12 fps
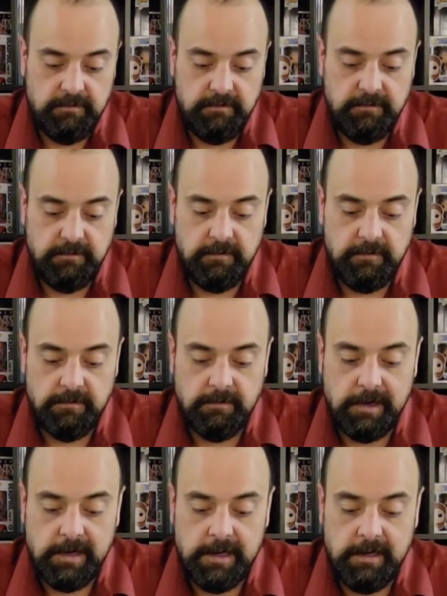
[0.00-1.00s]
for the
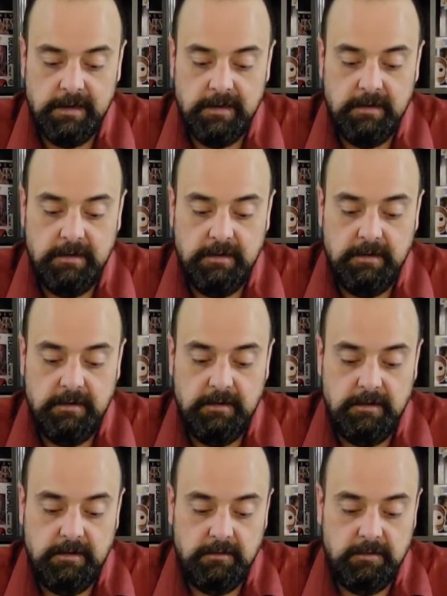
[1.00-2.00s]
Rye,
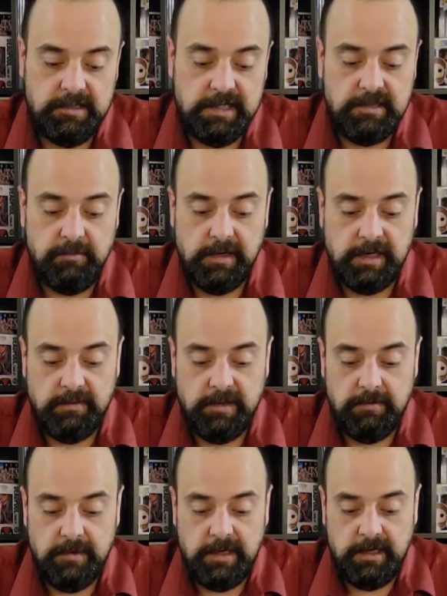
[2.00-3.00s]
which I do recommend
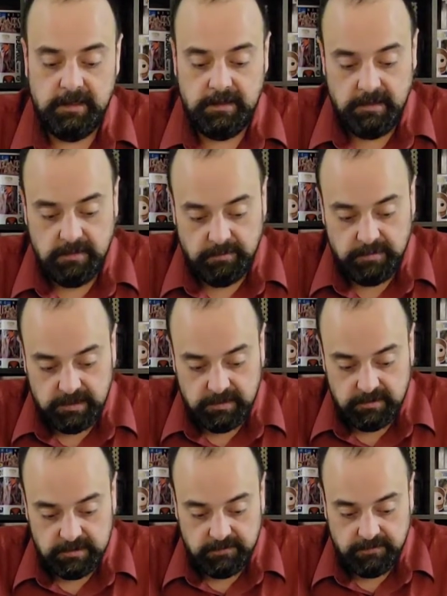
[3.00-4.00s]
reading. You can pick
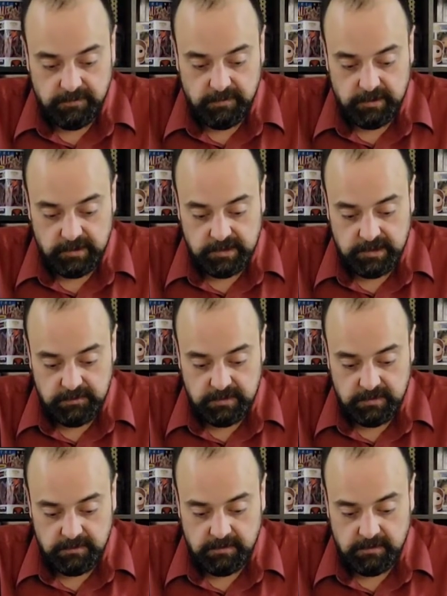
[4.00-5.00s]
those up for pretty cheap
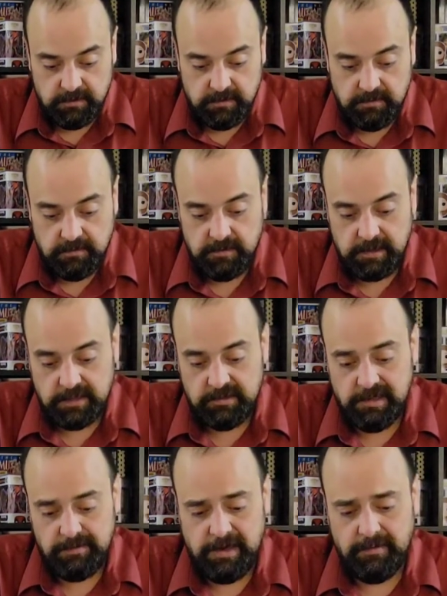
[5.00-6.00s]
too. That
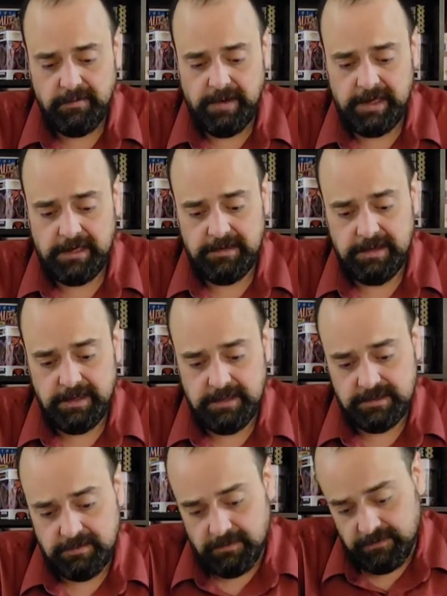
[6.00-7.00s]
trade paperback I think is
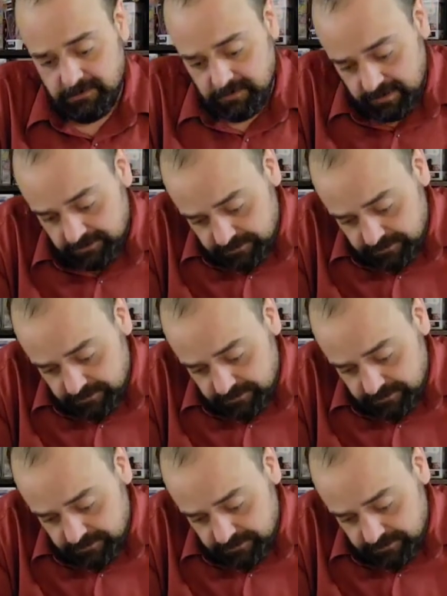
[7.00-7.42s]
going for like